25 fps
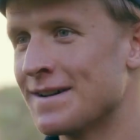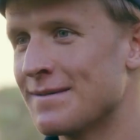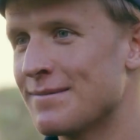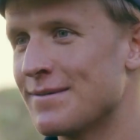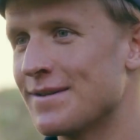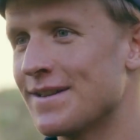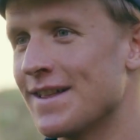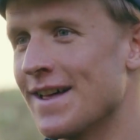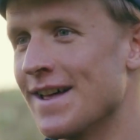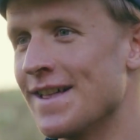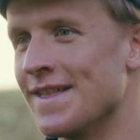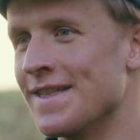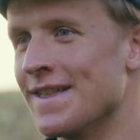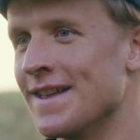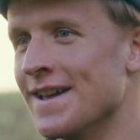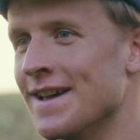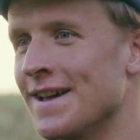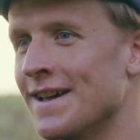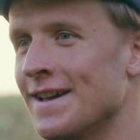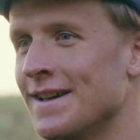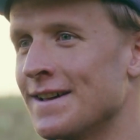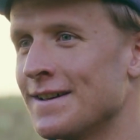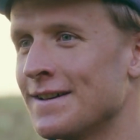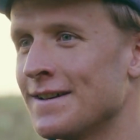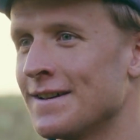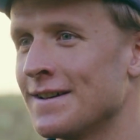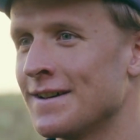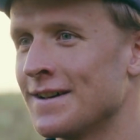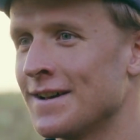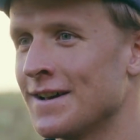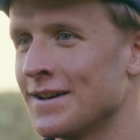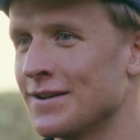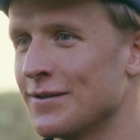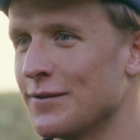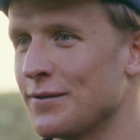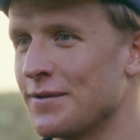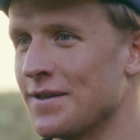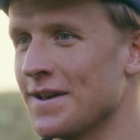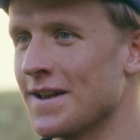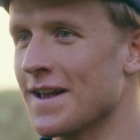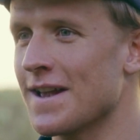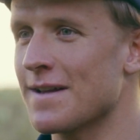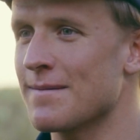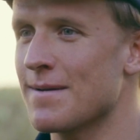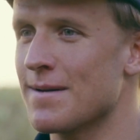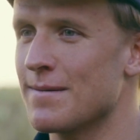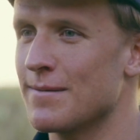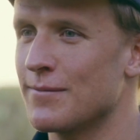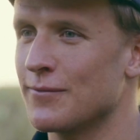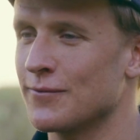But then so I was
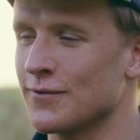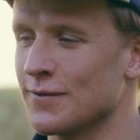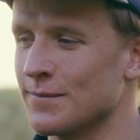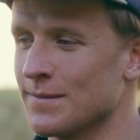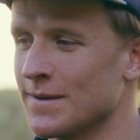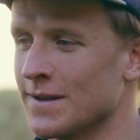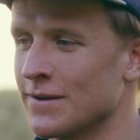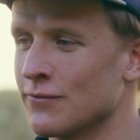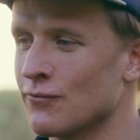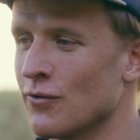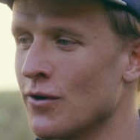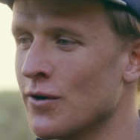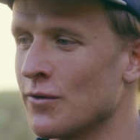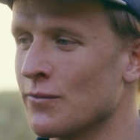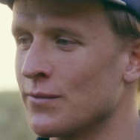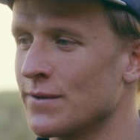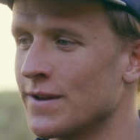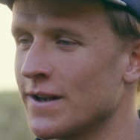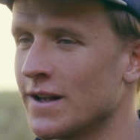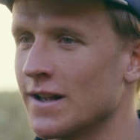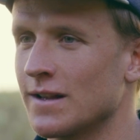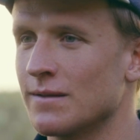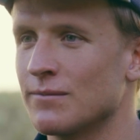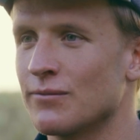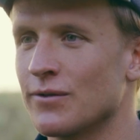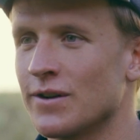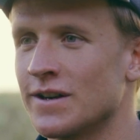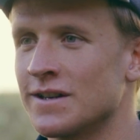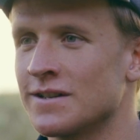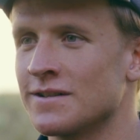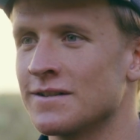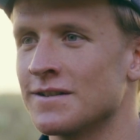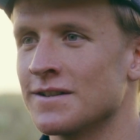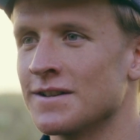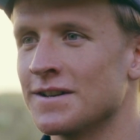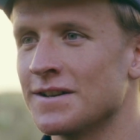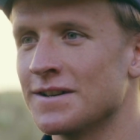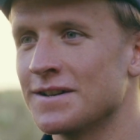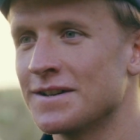thinking maybe there was something wrong with the calibration.